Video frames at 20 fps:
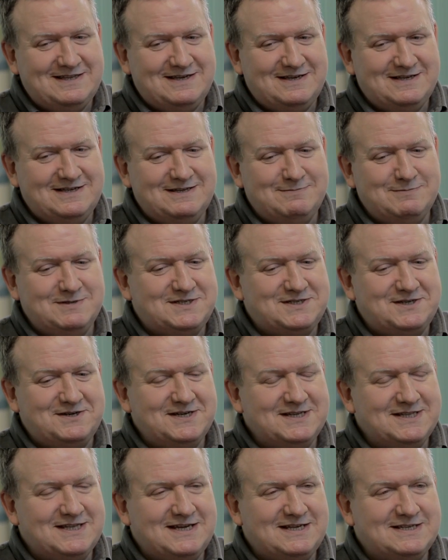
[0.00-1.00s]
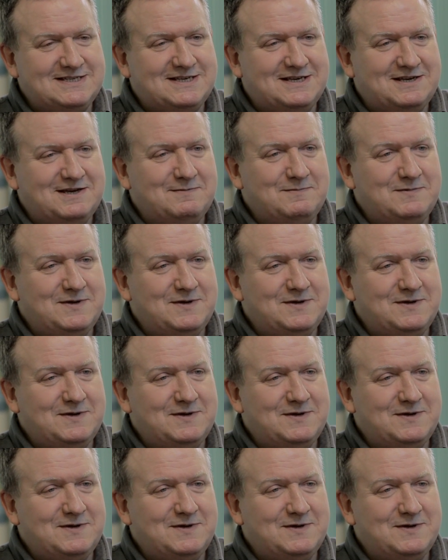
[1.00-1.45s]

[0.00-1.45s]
it was during that time,